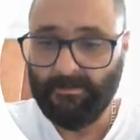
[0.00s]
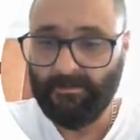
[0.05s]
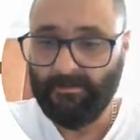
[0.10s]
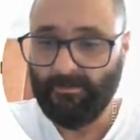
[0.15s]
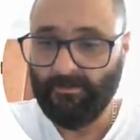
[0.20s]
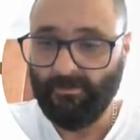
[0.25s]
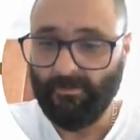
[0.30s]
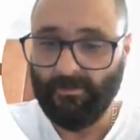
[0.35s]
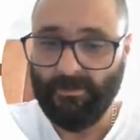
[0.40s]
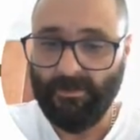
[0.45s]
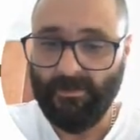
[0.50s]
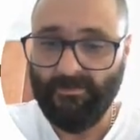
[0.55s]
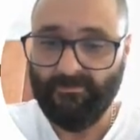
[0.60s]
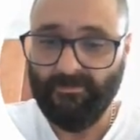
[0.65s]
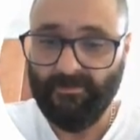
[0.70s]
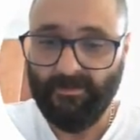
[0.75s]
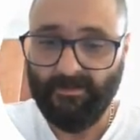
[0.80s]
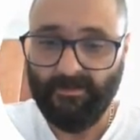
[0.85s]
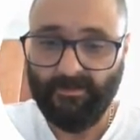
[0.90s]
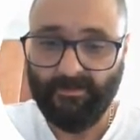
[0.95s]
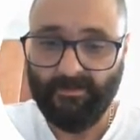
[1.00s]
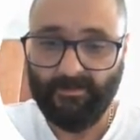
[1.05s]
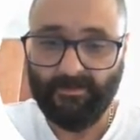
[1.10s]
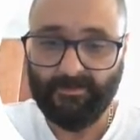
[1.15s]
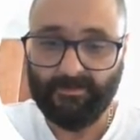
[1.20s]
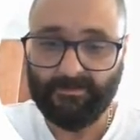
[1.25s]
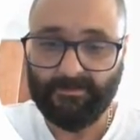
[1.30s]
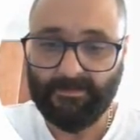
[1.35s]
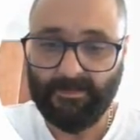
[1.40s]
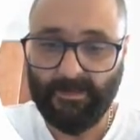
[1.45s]
all over
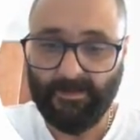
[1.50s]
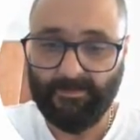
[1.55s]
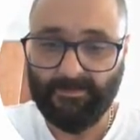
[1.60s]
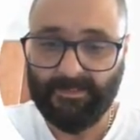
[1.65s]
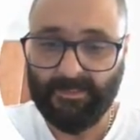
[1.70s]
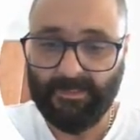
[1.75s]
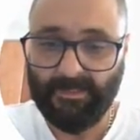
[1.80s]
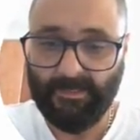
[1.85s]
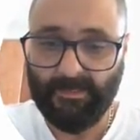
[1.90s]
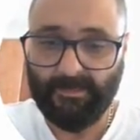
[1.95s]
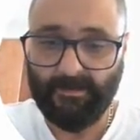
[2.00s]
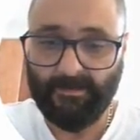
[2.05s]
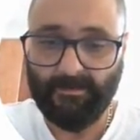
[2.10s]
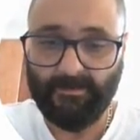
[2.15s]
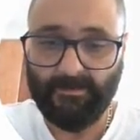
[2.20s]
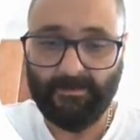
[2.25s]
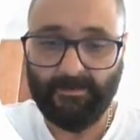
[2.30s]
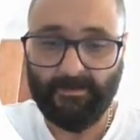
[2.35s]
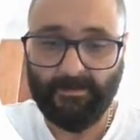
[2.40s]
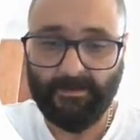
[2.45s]
time taken.